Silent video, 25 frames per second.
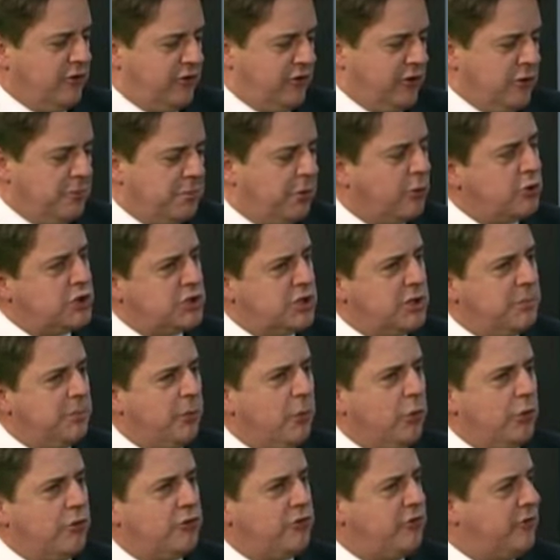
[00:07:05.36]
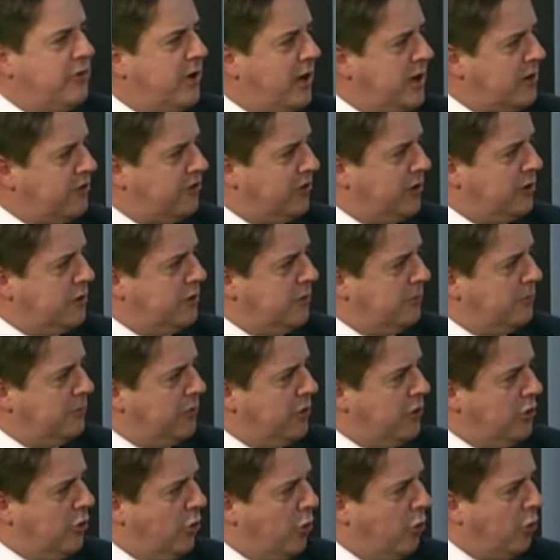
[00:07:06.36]
to push the borders of NATO
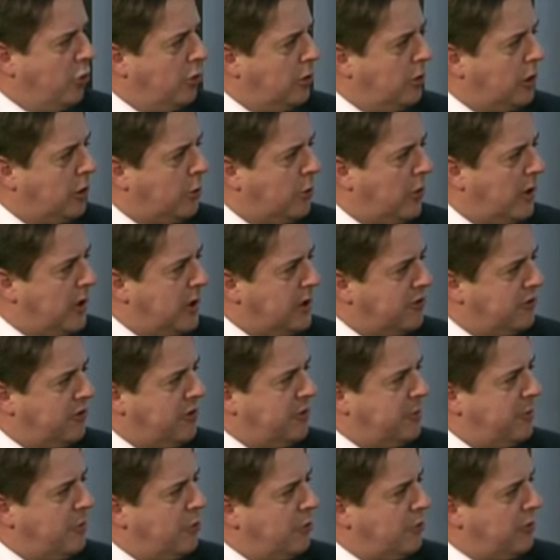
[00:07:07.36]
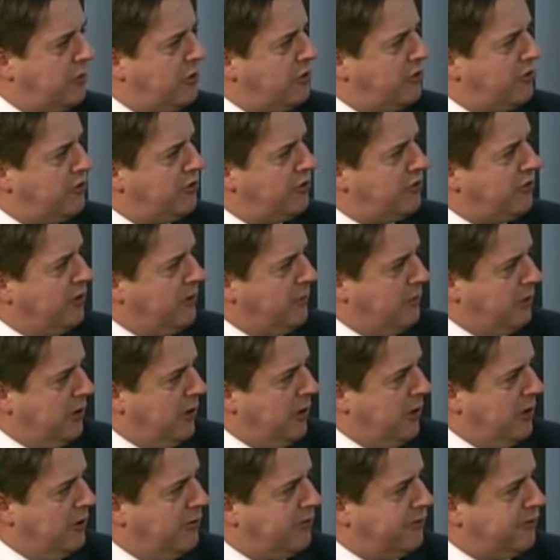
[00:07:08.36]
all the way to the borders
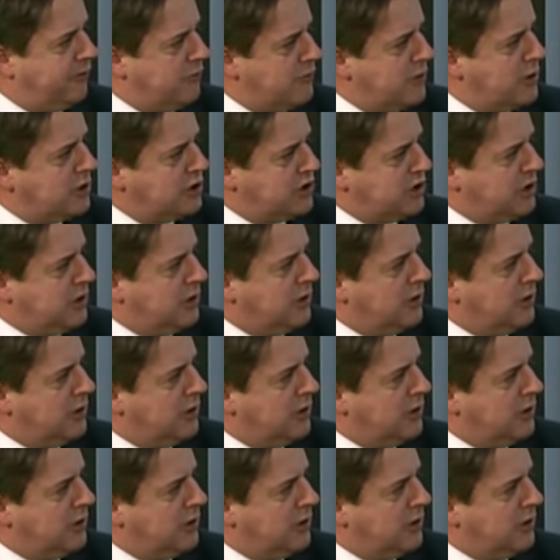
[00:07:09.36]
of Russia.